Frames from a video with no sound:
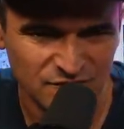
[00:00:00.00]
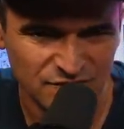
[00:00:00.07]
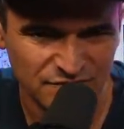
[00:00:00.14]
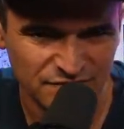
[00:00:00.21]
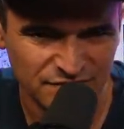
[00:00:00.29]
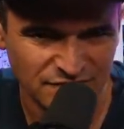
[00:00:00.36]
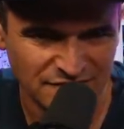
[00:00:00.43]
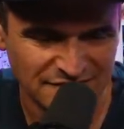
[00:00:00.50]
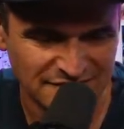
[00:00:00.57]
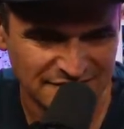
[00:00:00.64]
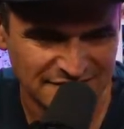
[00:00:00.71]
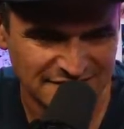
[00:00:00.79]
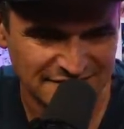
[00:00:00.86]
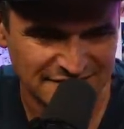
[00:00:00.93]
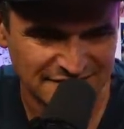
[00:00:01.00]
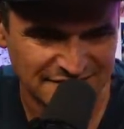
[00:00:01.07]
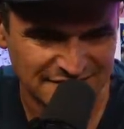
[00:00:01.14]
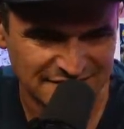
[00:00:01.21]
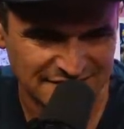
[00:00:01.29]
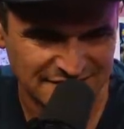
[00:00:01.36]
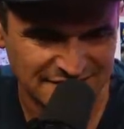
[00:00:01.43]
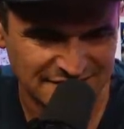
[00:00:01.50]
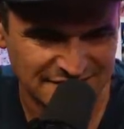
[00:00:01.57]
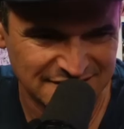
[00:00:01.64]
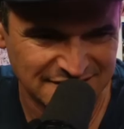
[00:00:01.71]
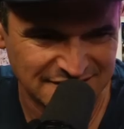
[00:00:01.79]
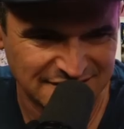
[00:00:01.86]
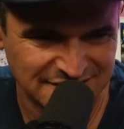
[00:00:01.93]

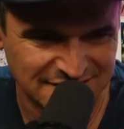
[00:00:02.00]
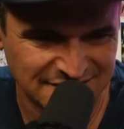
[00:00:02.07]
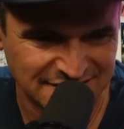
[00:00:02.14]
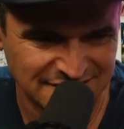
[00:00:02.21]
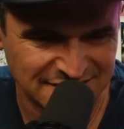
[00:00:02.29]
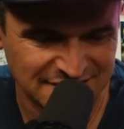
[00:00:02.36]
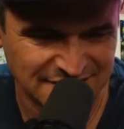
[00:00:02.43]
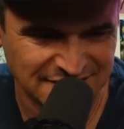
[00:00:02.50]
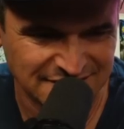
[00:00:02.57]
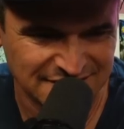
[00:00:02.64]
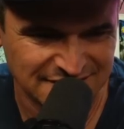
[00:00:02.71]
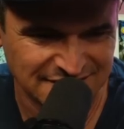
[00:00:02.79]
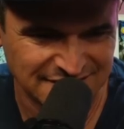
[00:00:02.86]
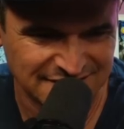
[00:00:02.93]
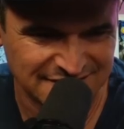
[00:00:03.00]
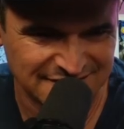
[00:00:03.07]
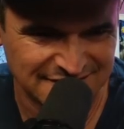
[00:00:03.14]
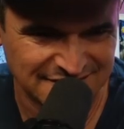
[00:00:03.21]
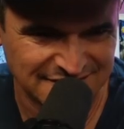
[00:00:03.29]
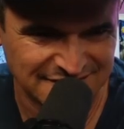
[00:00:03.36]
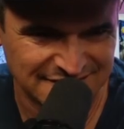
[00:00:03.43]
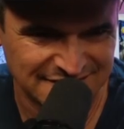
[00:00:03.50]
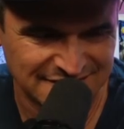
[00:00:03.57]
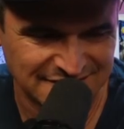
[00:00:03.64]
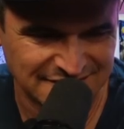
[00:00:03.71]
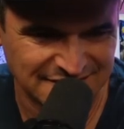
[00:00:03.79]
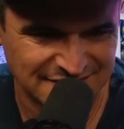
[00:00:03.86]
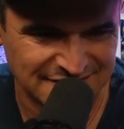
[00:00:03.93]

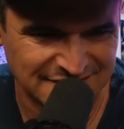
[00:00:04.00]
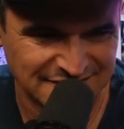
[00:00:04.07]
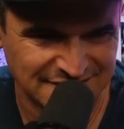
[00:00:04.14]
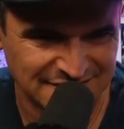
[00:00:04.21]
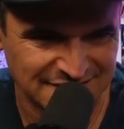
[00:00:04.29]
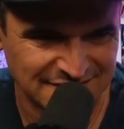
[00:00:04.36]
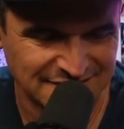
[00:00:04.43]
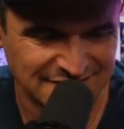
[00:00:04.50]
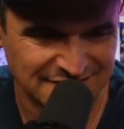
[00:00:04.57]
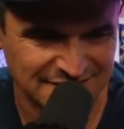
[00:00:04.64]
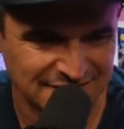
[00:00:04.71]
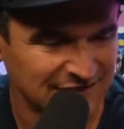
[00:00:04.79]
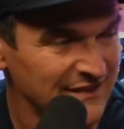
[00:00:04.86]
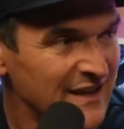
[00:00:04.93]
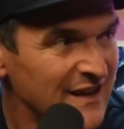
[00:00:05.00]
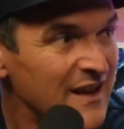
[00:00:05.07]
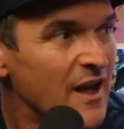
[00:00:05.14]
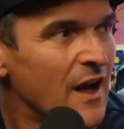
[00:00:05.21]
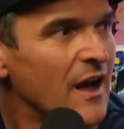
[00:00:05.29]
This person isn't speaking.